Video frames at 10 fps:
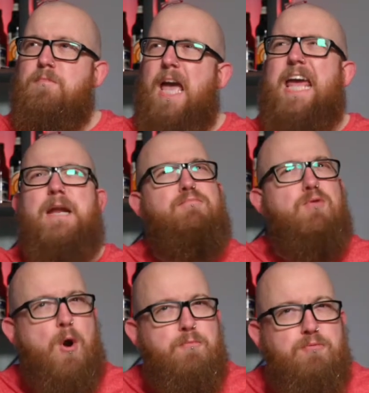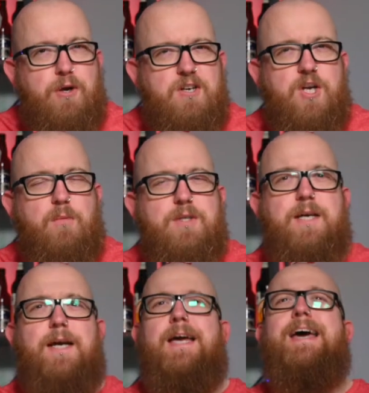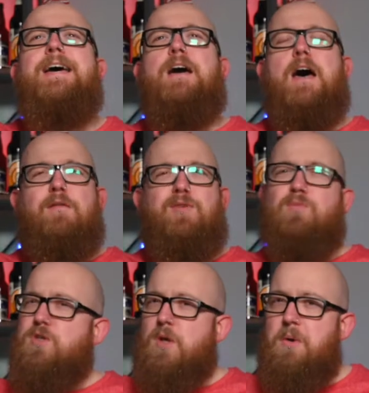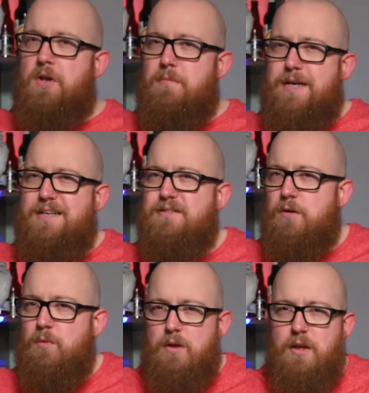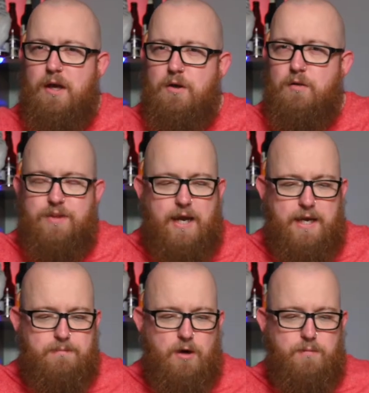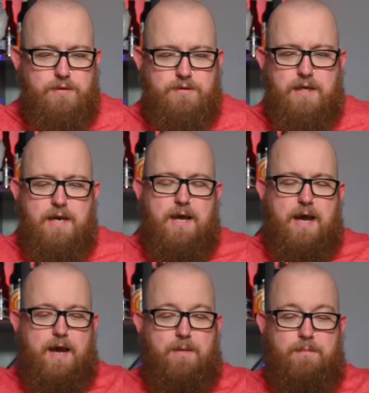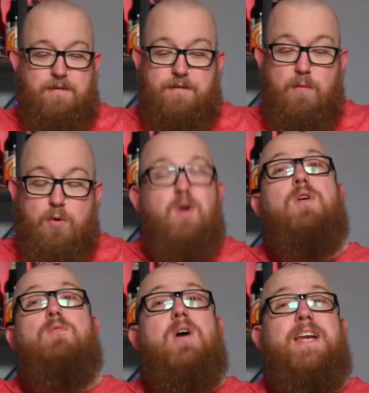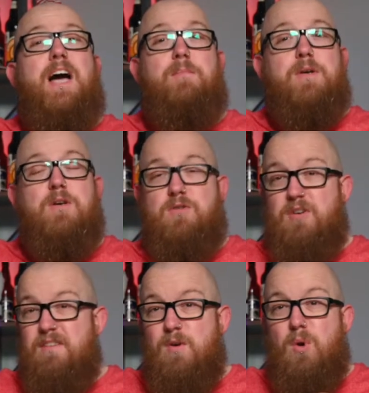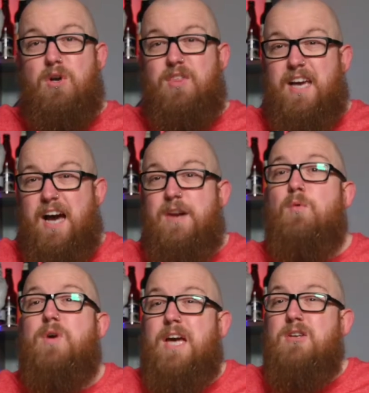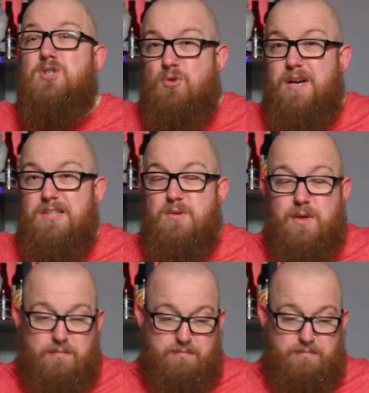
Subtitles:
Inappropriate, shall we say, with what's going on at the minute, so we'll cover that in a moment. In fact, we'll cover it right now because I'm going to give you a look at the can and we'll get straight into it.